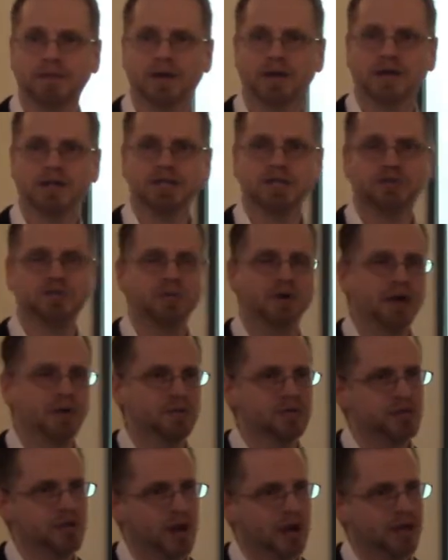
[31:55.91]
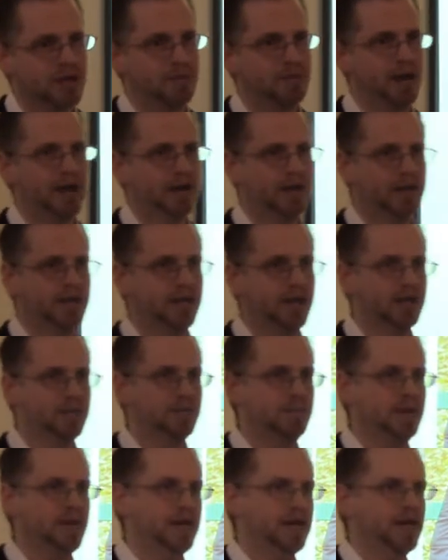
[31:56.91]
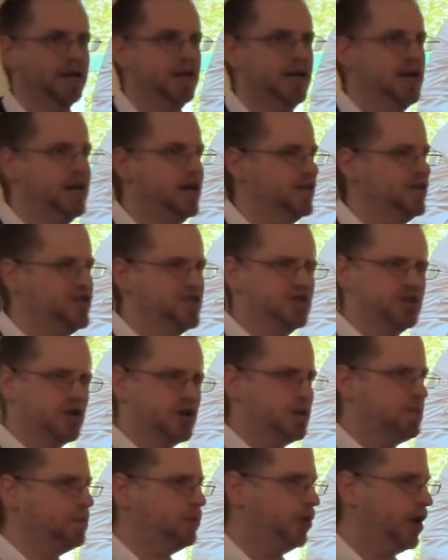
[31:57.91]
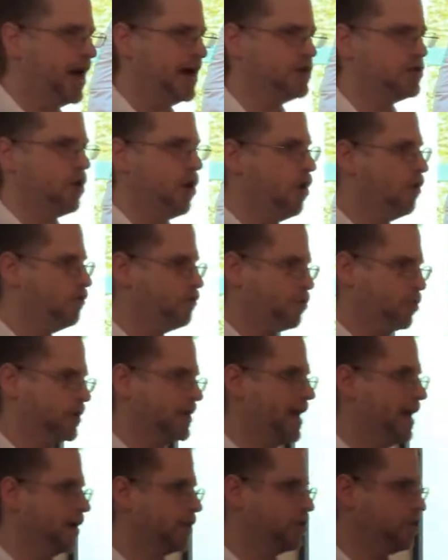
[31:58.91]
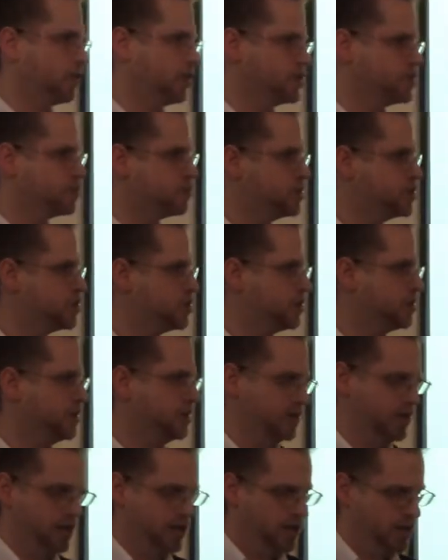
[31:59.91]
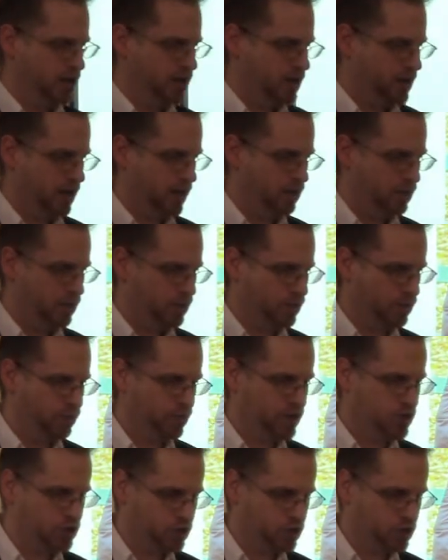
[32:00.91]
Okay, this is what I was talking about at the, at the beginning. This could apply to all four categories. We should uh, we